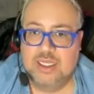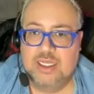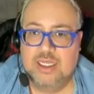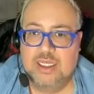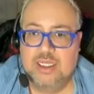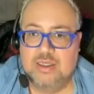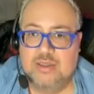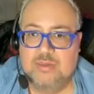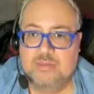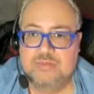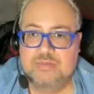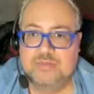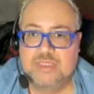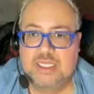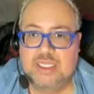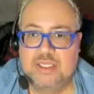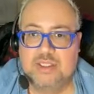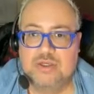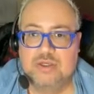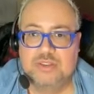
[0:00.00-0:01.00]
Um,
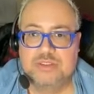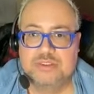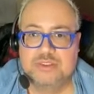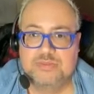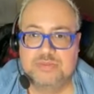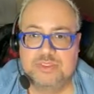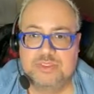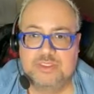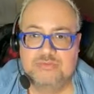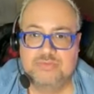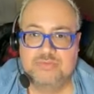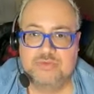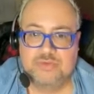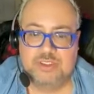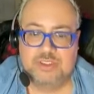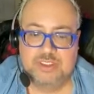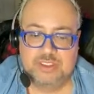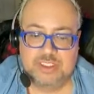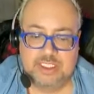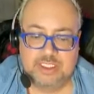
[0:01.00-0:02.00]
they could also be
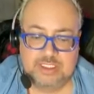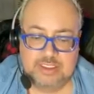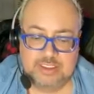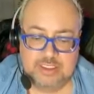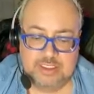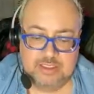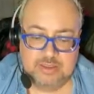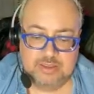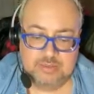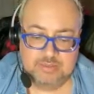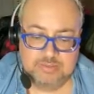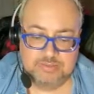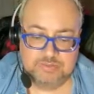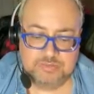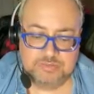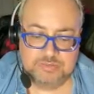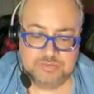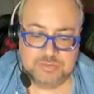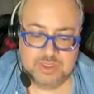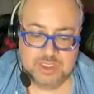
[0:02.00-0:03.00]
very like um,